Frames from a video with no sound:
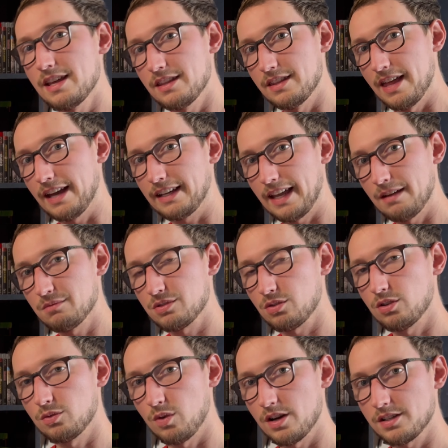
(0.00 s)
that game store in
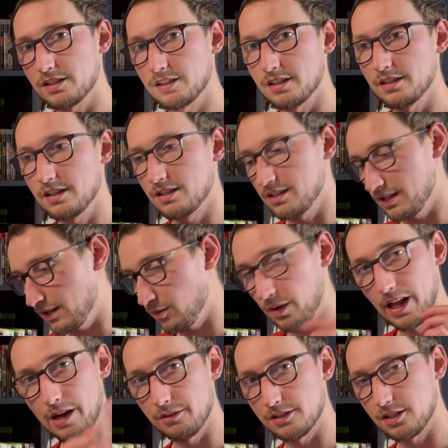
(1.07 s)
Washington, D.C. while
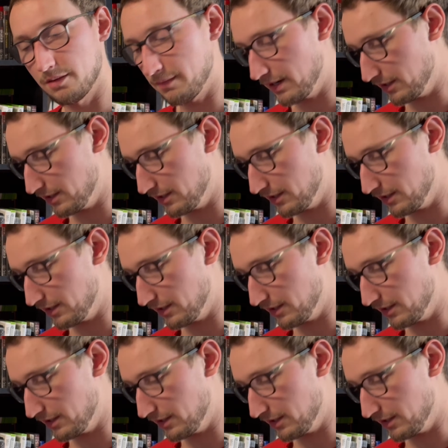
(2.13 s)
I was on my